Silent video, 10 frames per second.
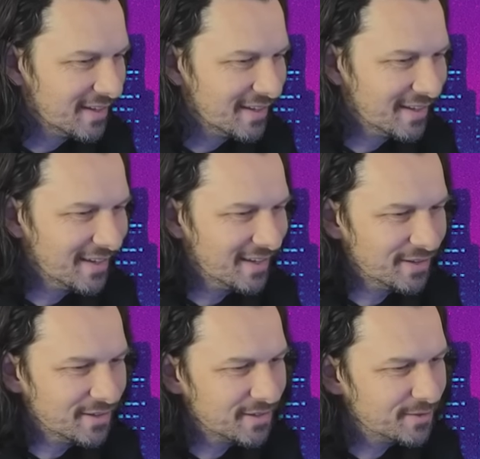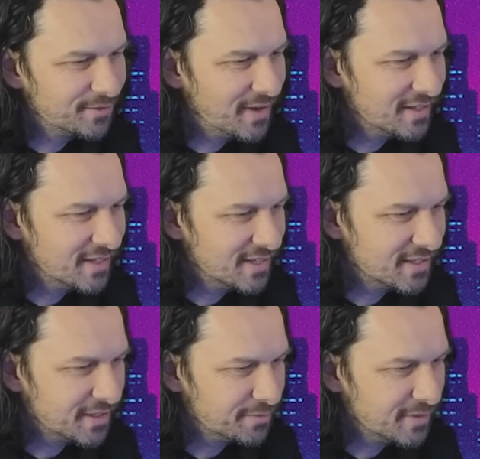Yeah, it was
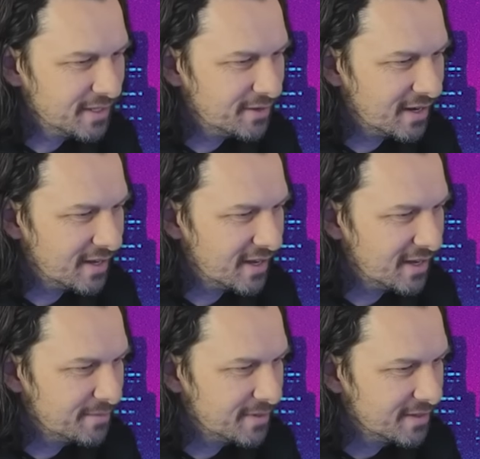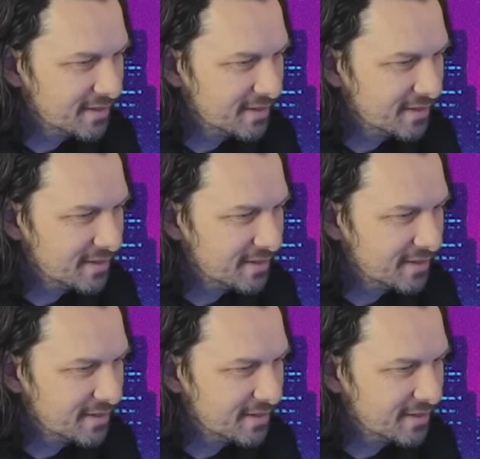fantastic. Really great game.